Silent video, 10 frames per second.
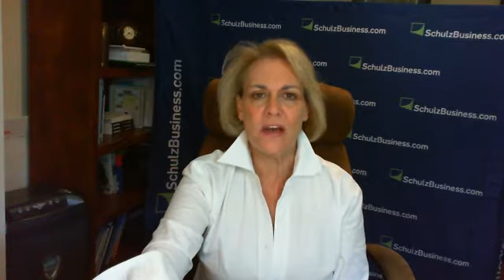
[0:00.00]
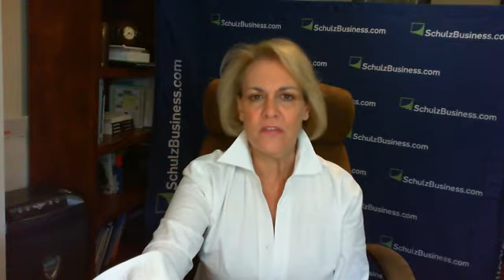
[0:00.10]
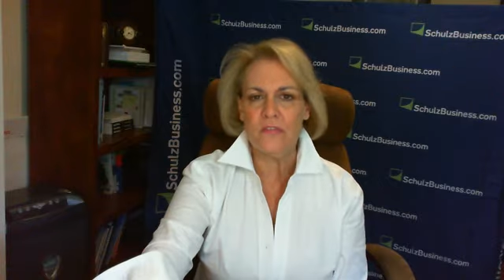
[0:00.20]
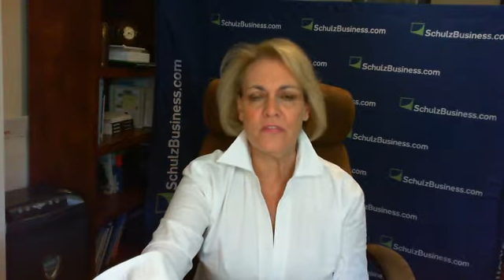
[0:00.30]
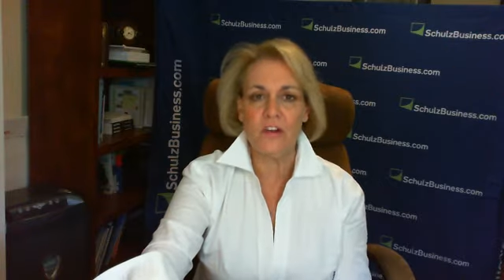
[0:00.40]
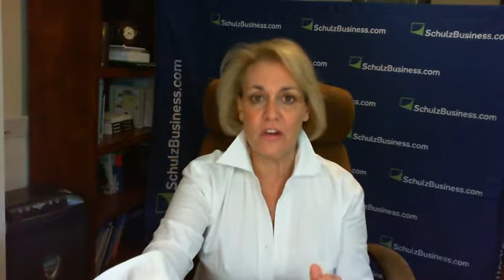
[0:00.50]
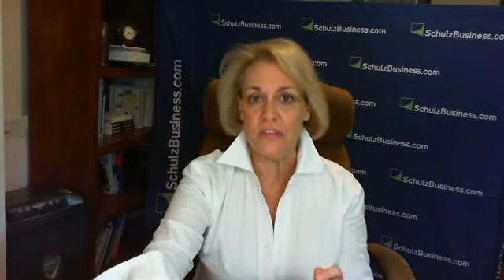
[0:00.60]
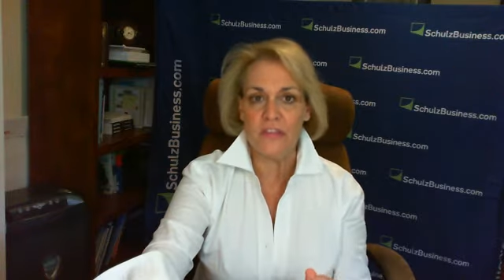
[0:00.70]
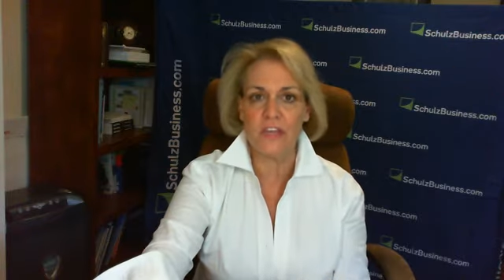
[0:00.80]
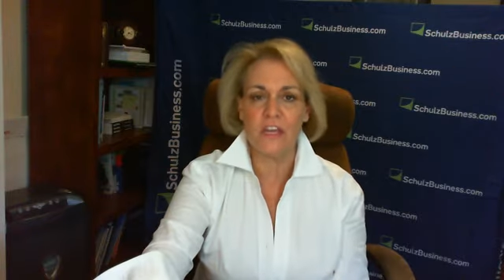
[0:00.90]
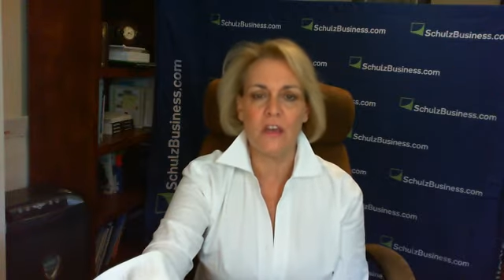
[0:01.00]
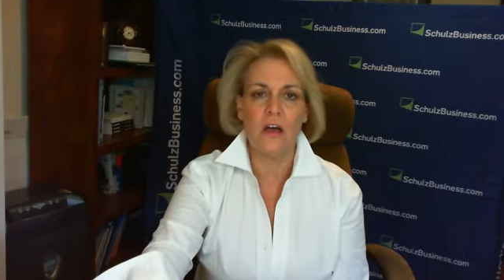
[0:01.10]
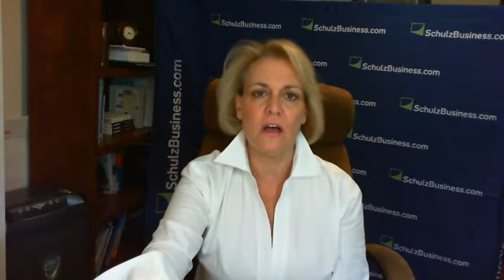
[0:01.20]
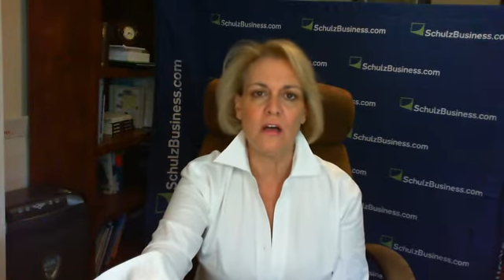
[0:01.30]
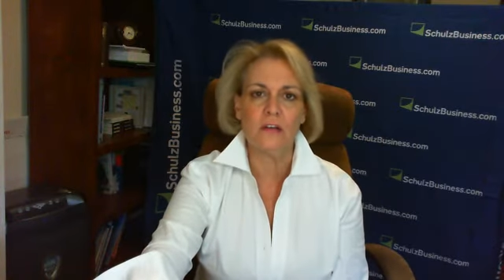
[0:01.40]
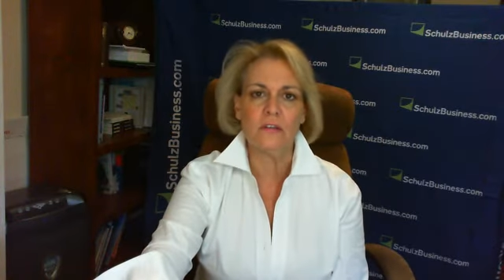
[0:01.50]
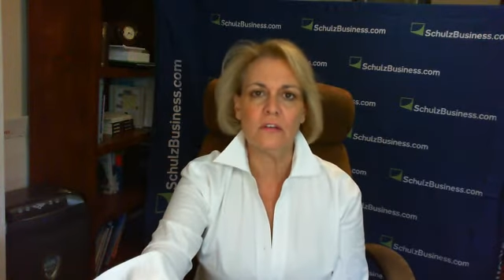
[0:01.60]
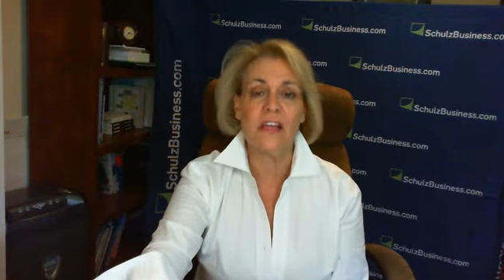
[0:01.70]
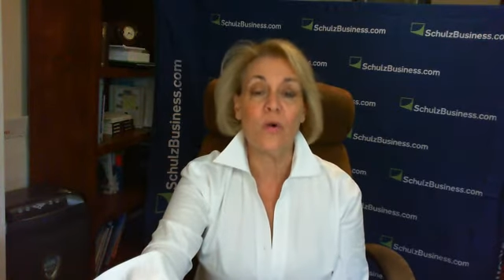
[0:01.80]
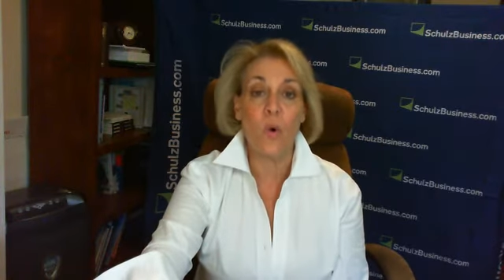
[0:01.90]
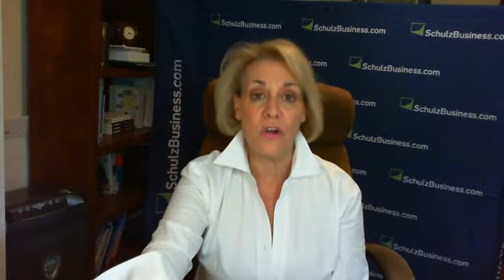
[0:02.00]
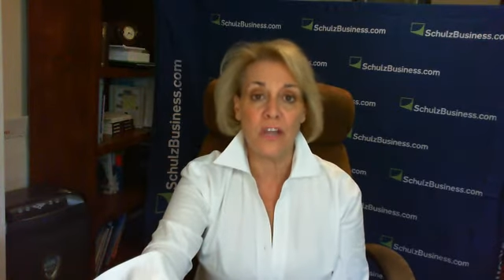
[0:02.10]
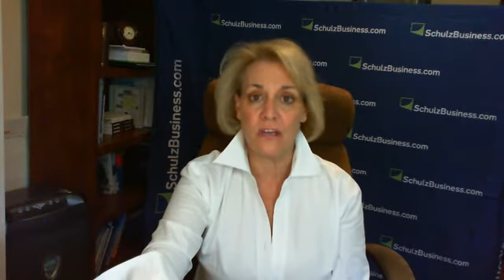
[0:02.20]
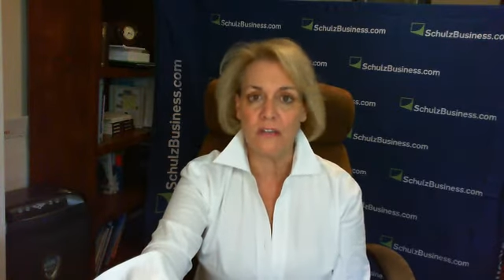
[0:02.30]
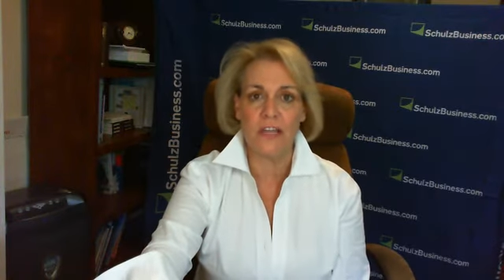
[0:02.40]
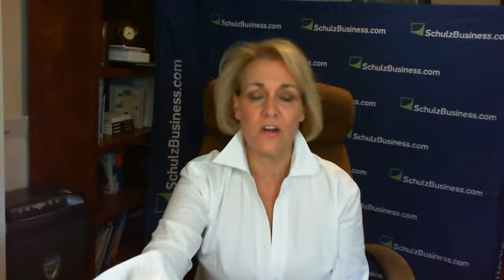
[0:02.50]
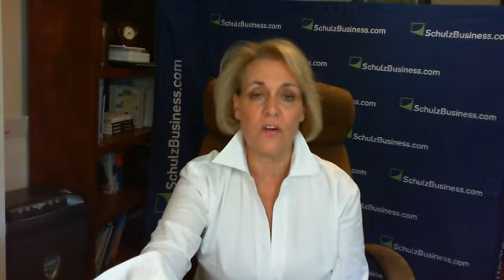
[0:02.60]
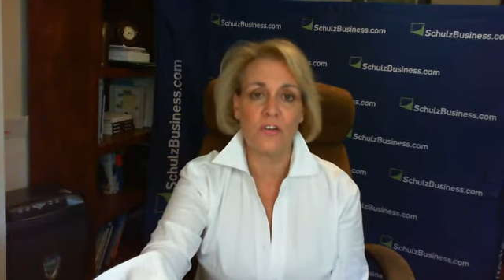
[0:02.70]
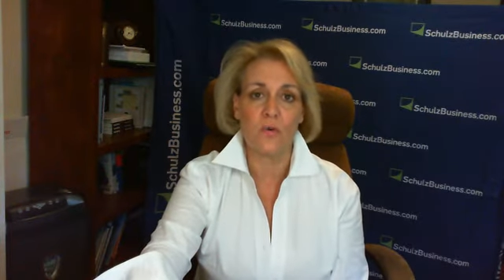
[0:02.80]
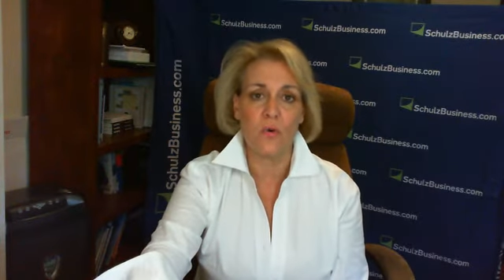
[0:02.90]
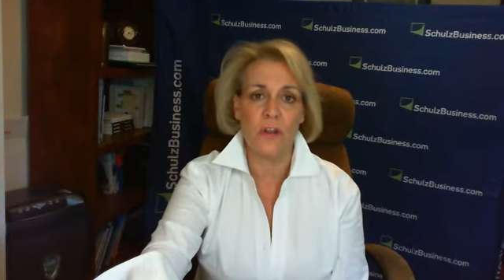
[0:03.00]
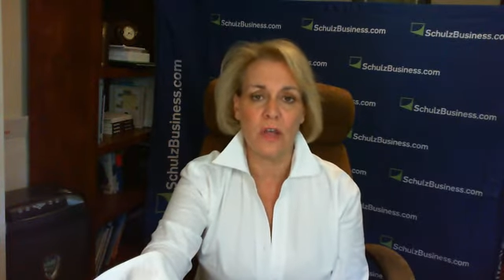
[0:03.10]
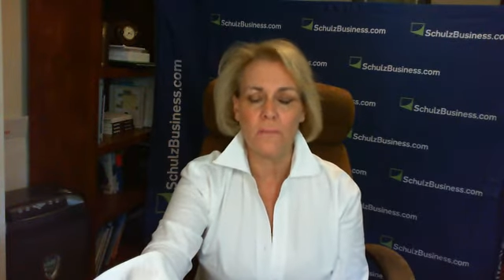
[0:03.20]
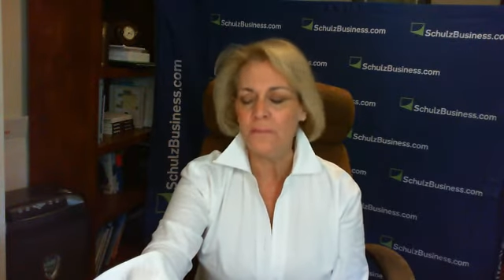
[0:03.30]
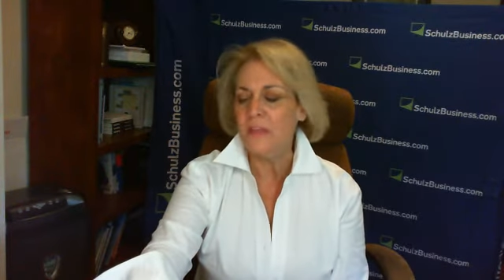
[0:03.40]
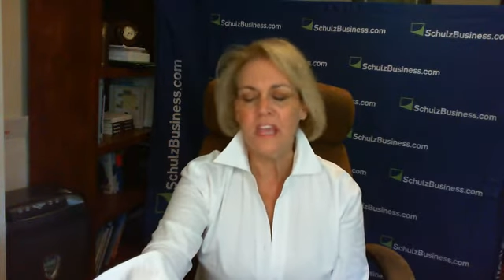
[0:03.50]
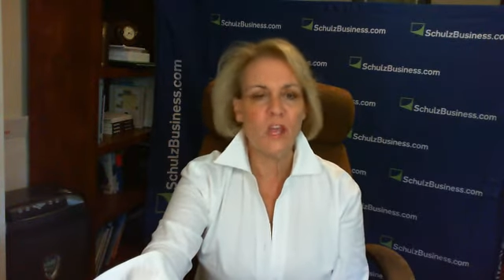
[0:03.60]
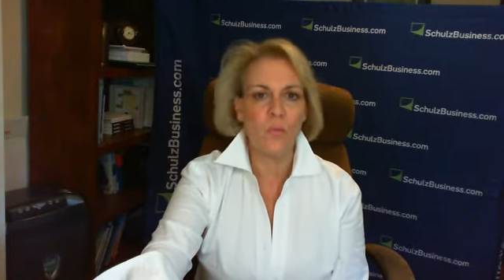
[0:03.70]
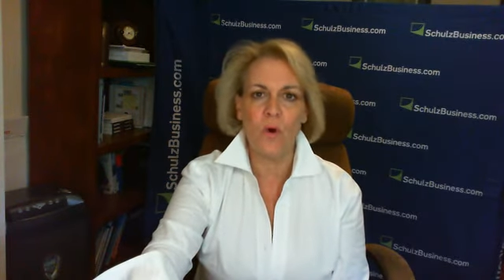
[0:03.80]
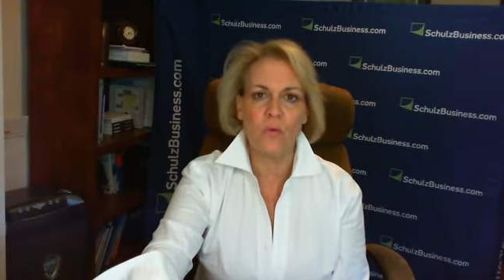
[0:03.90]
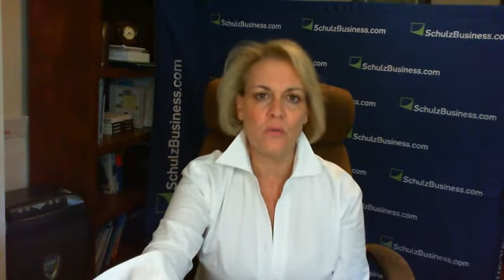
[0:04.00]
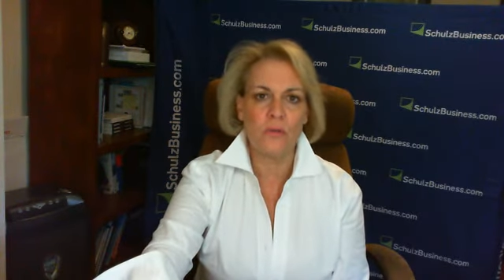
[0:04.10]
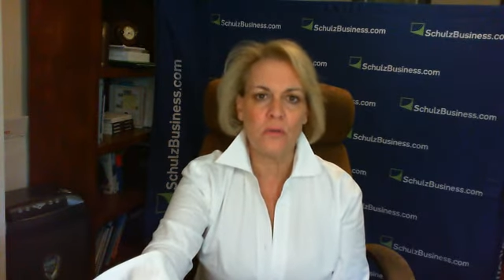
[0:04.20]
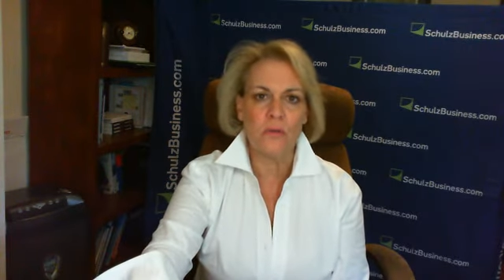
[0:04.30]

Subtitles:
have a very thin cornea, layer on your cornea. It won't